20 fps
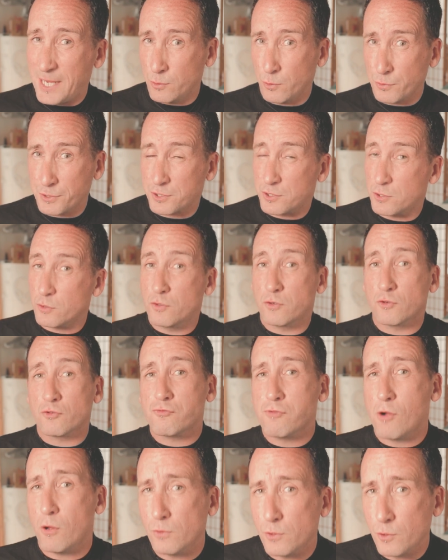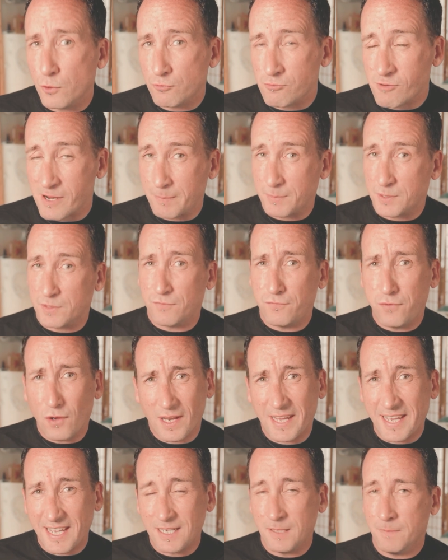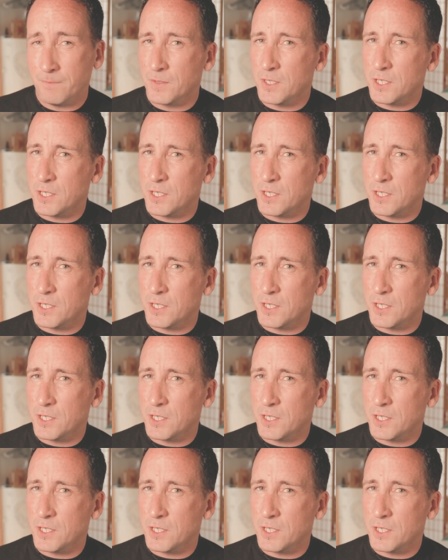In order to control your dreams fully,